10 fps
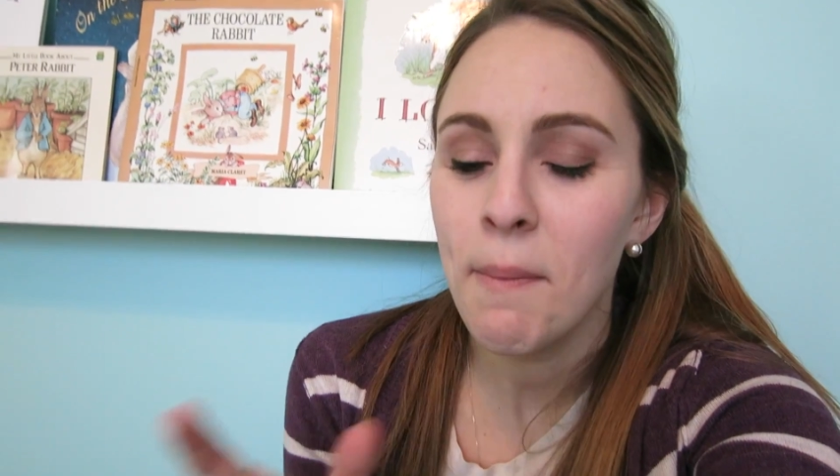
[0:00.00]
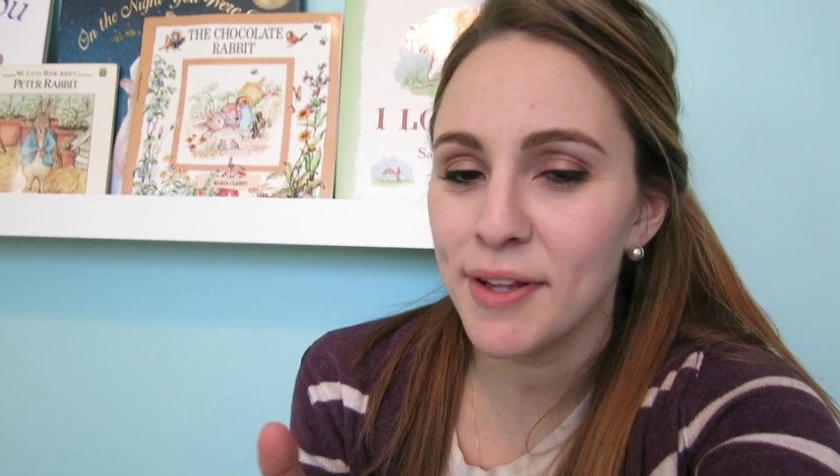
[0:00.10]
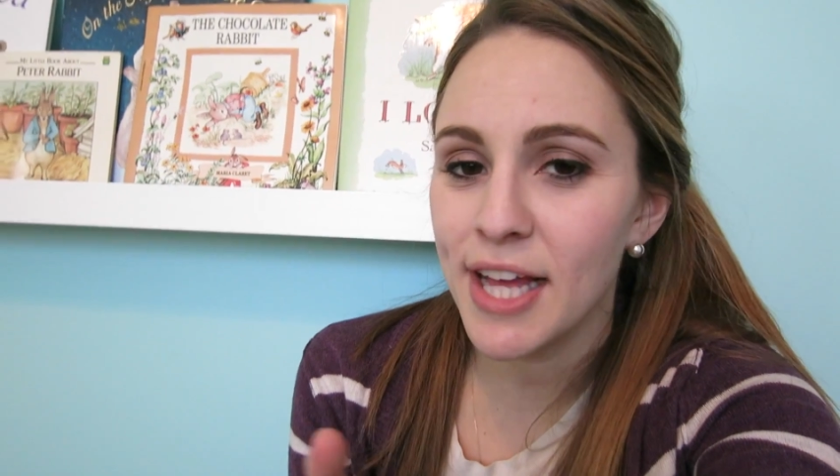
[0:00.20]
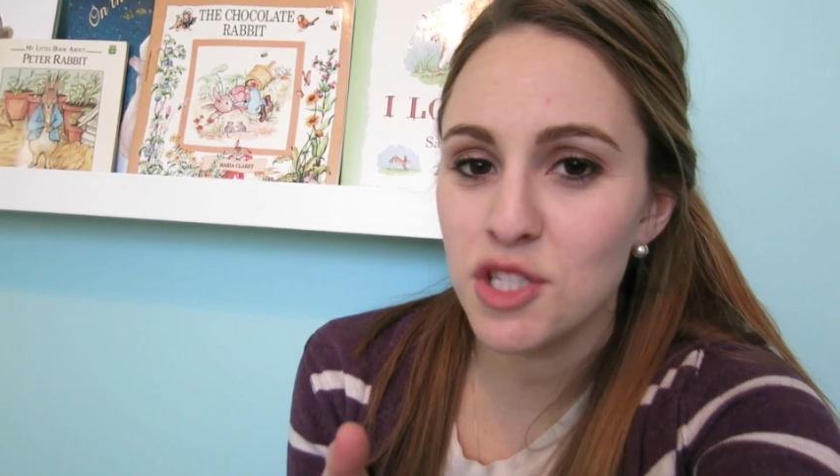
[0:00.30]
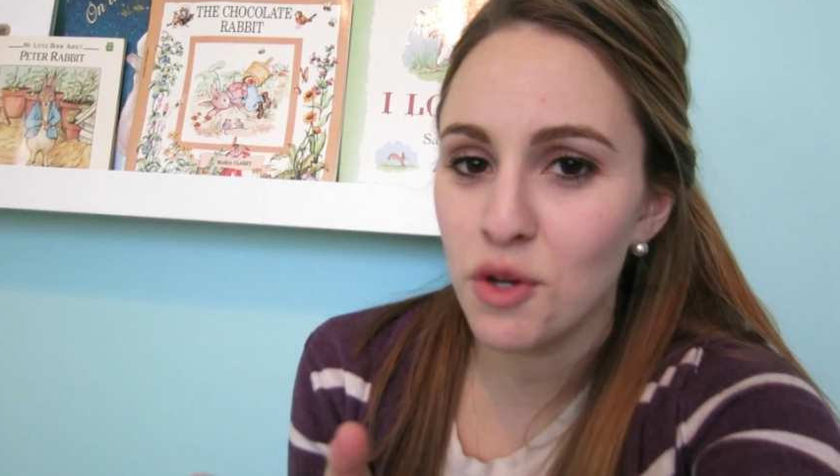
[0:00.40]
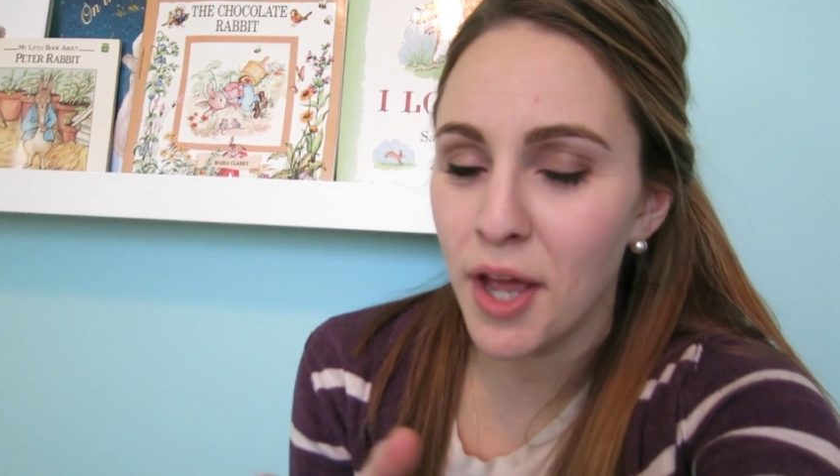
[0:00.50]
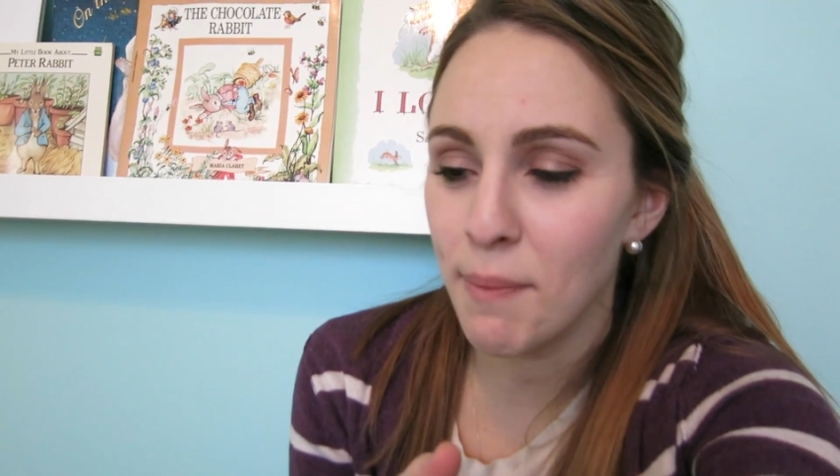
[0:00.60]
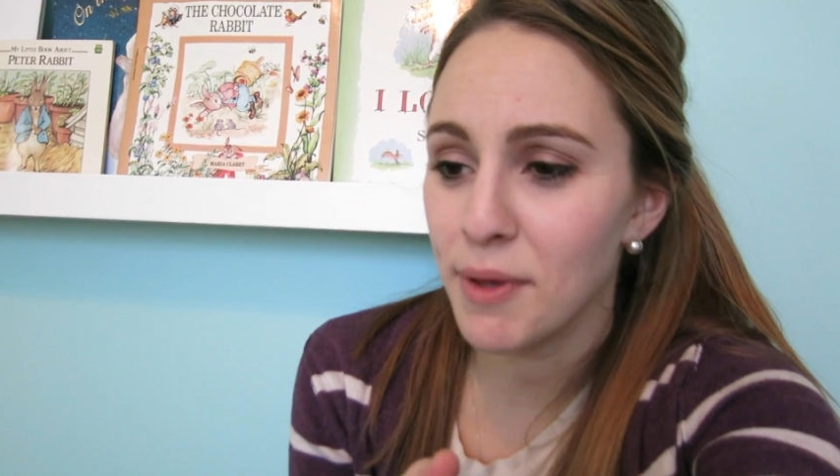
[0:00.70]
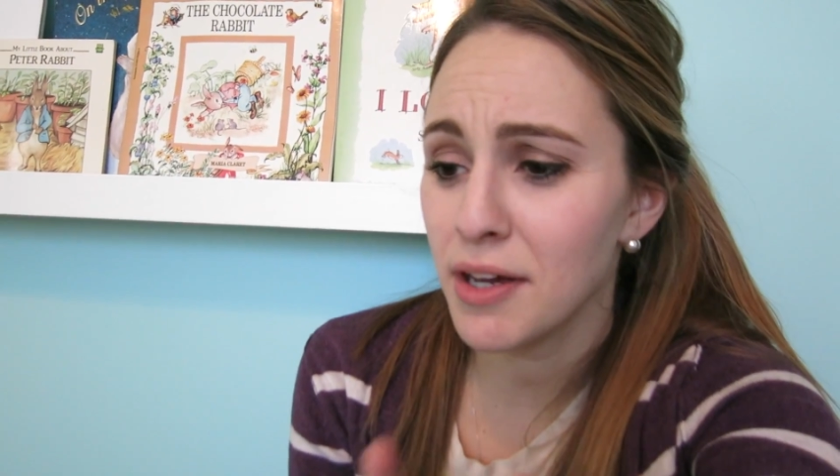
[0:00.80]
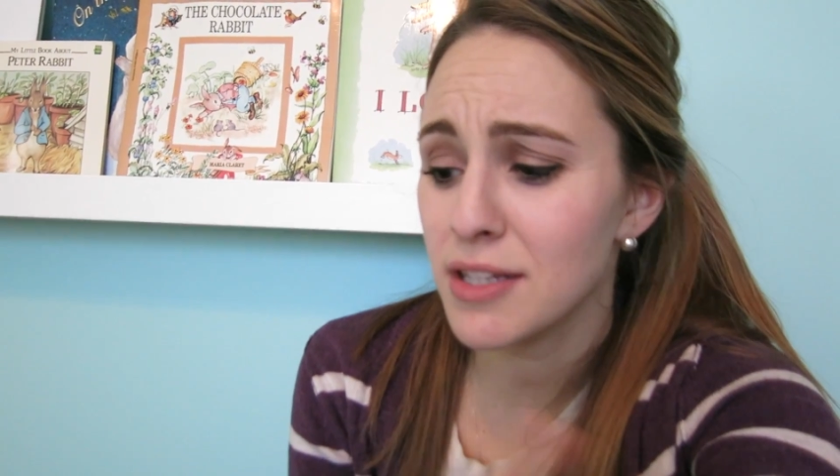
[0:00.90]
But that's okay
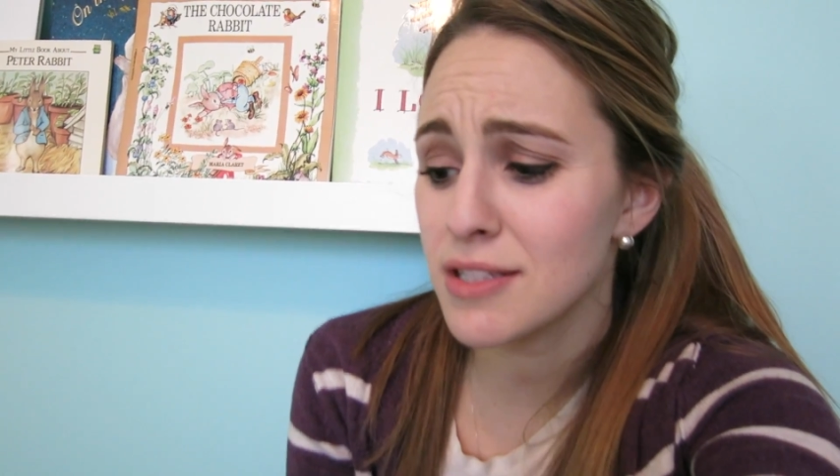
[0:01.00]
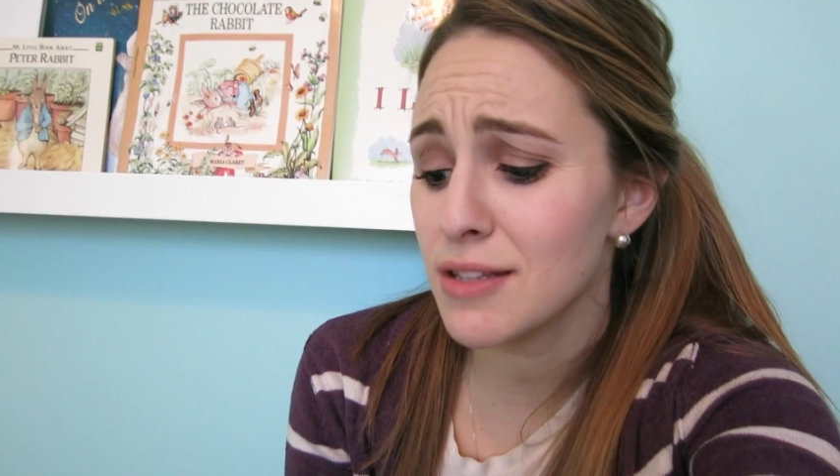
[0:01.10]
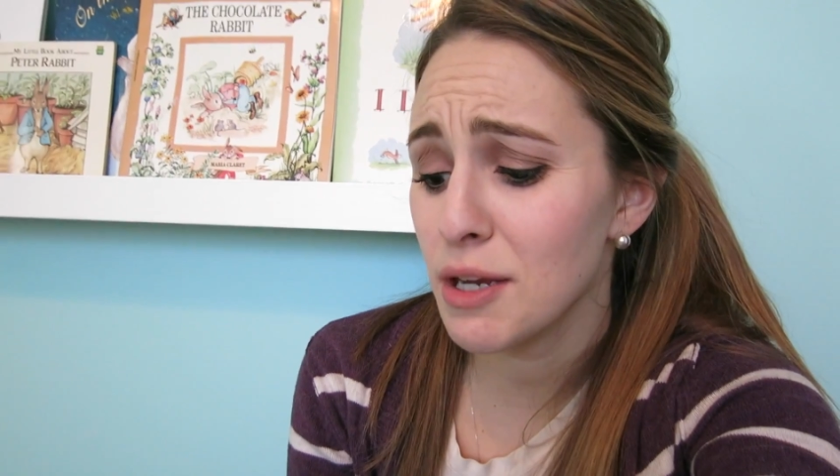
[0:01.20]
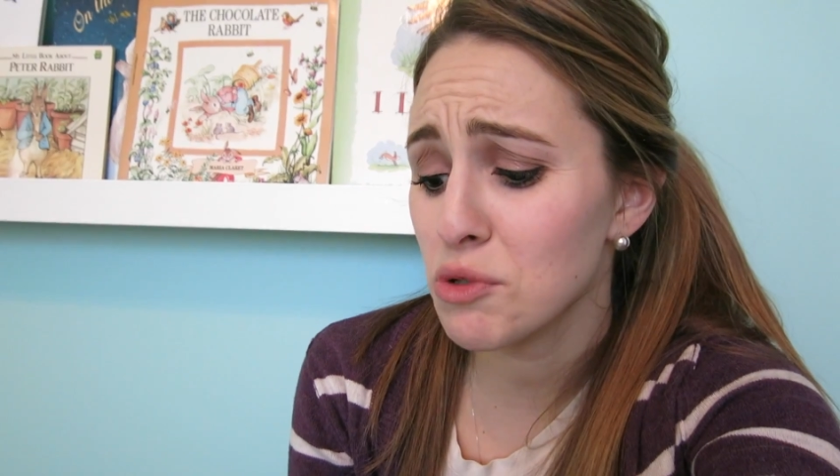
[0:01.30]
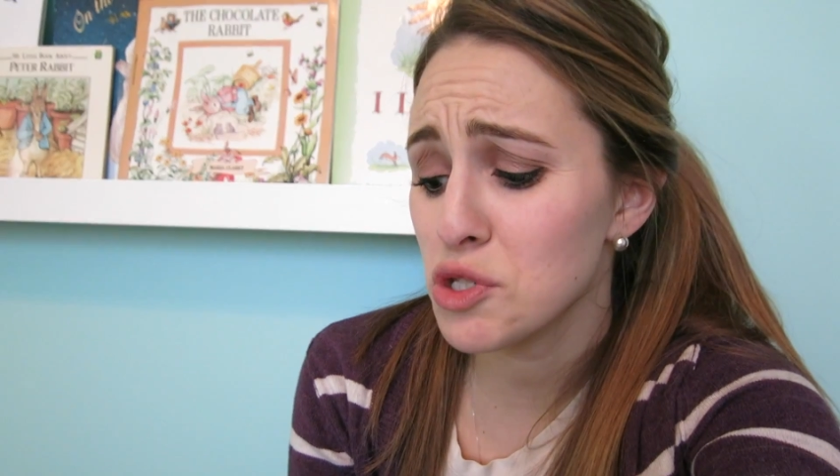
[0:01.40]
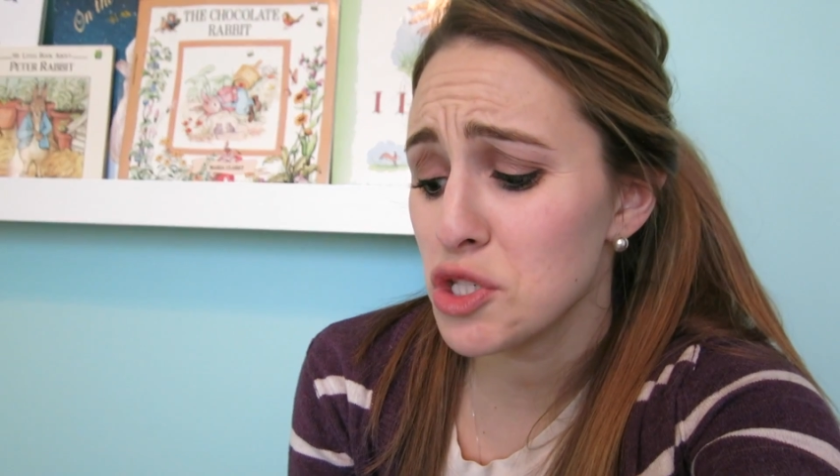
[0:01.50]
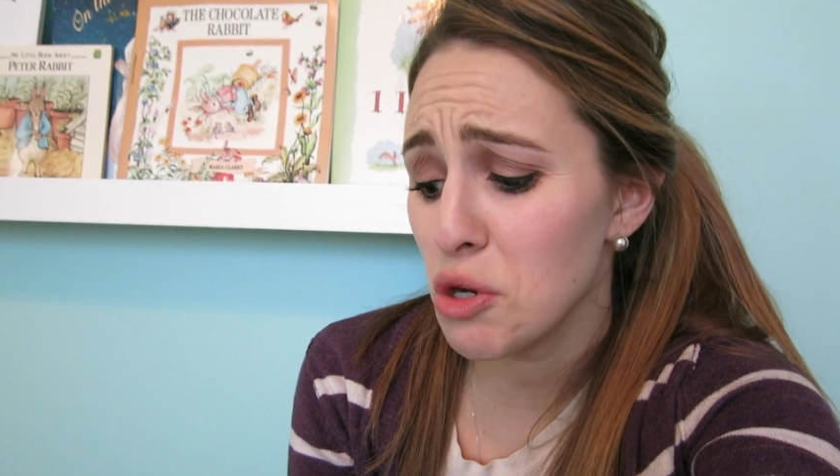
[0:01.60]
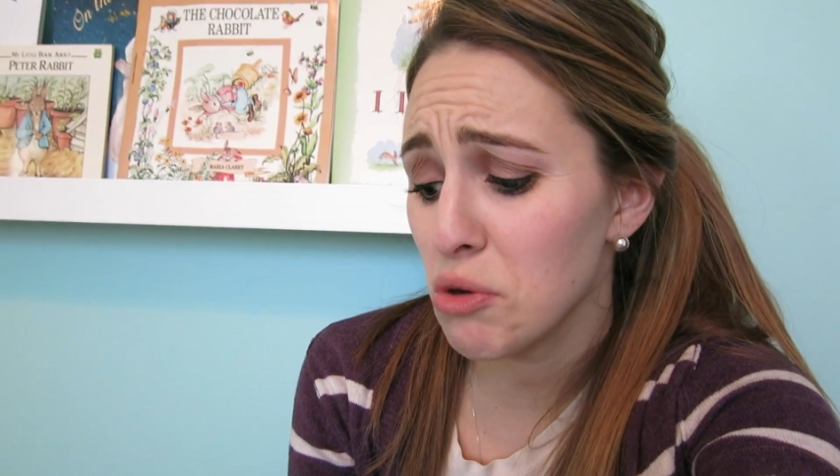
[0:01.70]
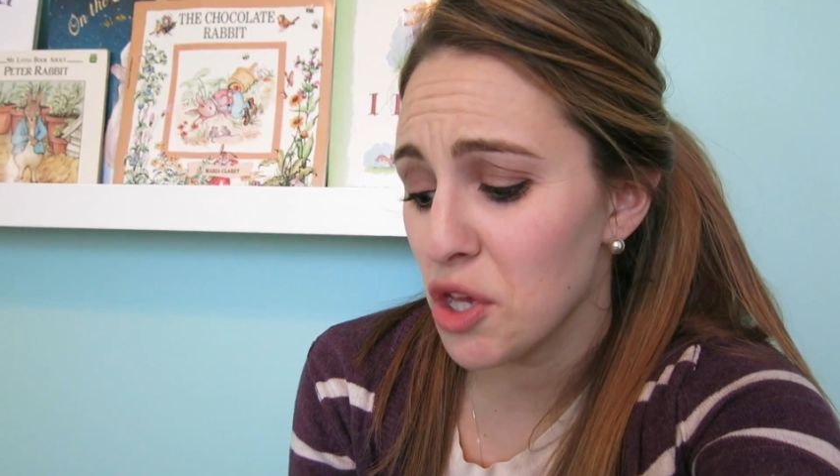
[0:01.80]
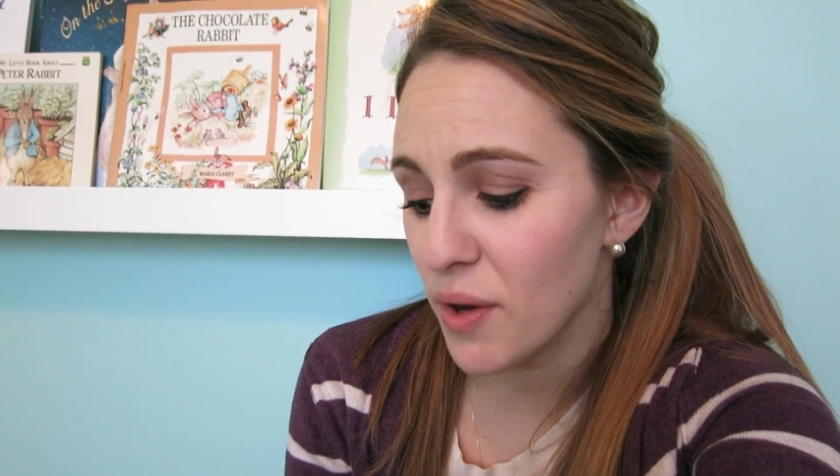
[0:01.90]
because they were
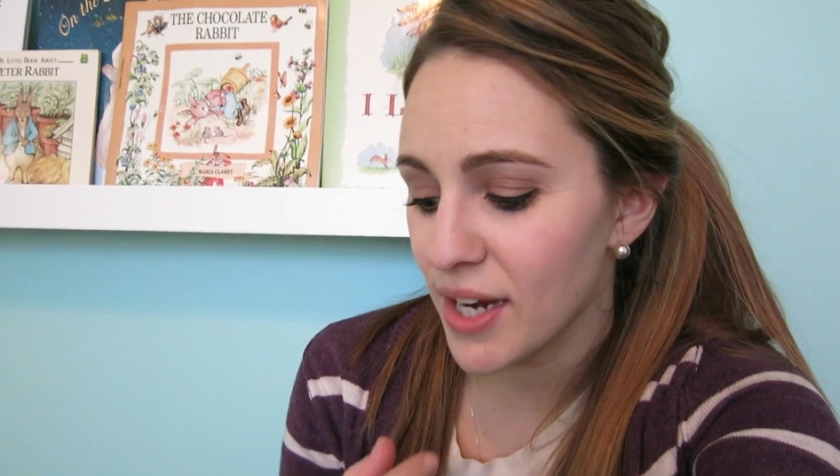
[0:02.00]
so cute.